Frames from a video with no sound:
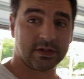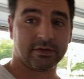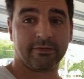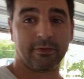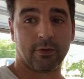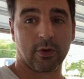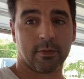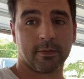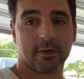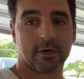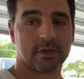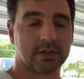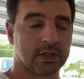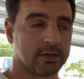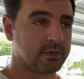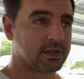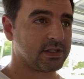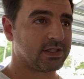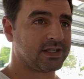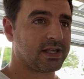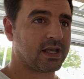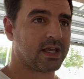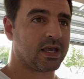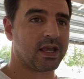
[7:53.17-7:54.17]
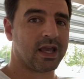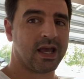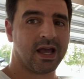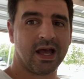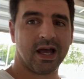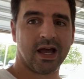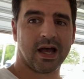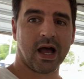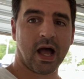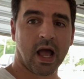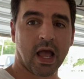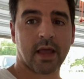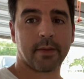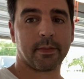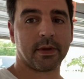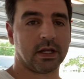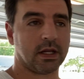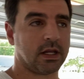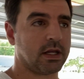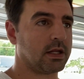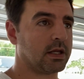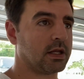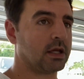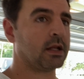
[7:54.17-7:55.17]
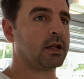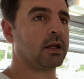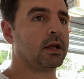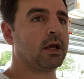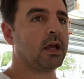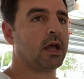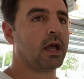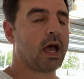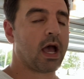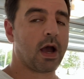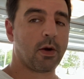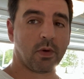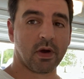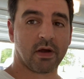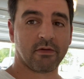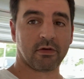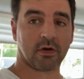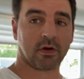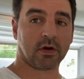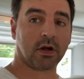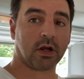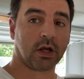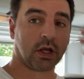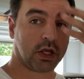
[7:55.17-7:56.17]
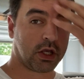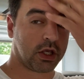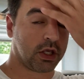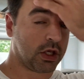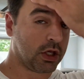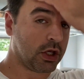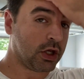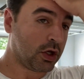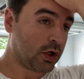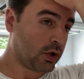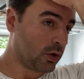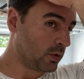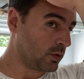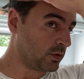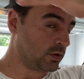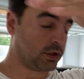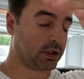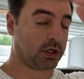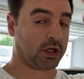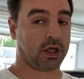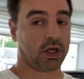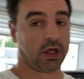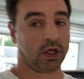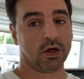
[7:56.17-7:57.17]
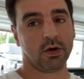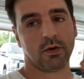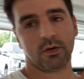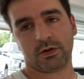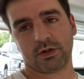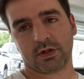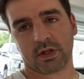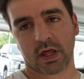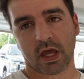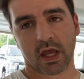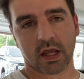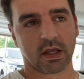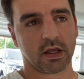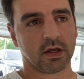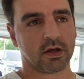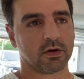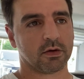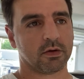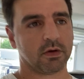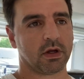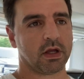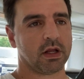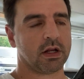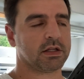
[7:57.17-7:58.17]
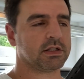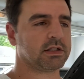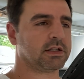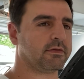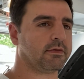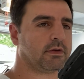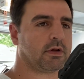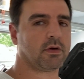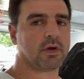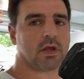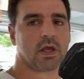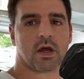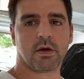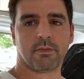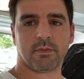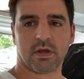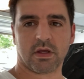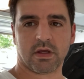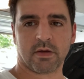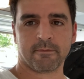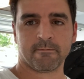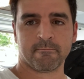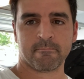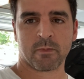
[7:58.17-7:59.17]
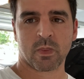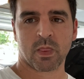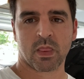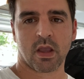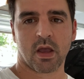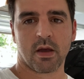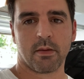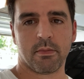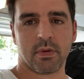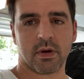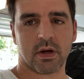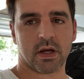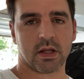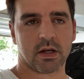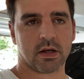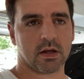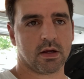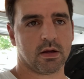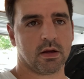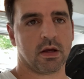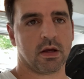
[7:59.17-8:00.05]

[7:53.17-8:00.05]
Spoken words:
and foremost, let me say, I am an idiot. However, huge thank you. He doesn't even know he helped me. But